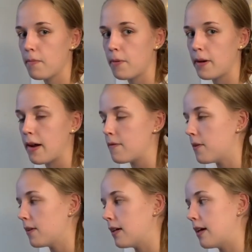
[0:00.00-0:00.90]
but I
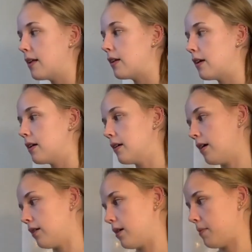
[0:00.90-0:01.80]
felt like I
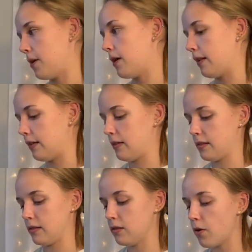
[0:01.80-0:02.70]
got a lot better, at
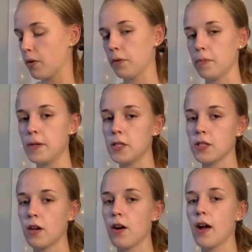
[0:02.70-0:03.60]
least knowing where the pitches
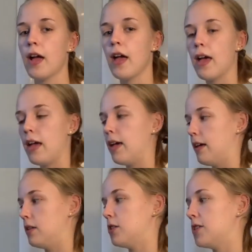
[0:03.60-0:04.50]
are
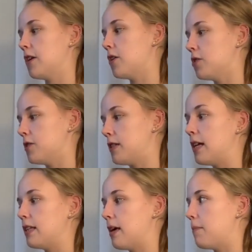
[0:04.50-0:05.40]
and just
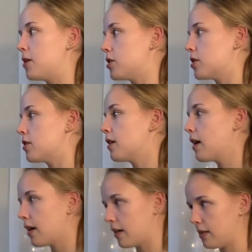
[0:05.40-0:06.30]
understanding that measure,
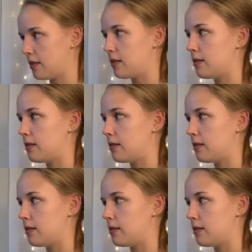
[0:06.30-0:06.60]
because